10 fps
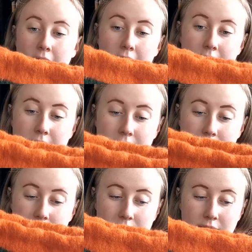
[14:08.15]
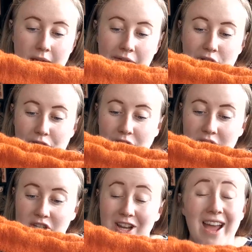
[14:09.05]
And after I
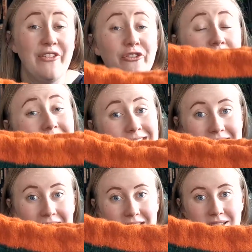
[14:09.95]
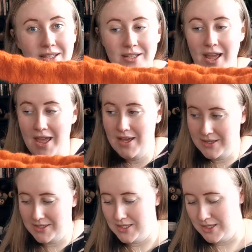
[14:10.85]
finished it, I felted it
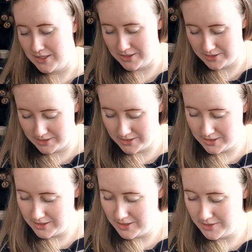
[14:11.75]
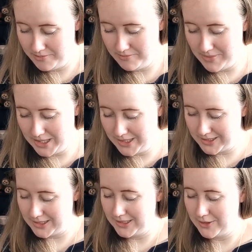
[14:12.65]
and made
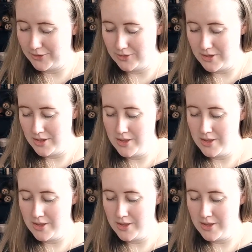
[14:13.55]
this little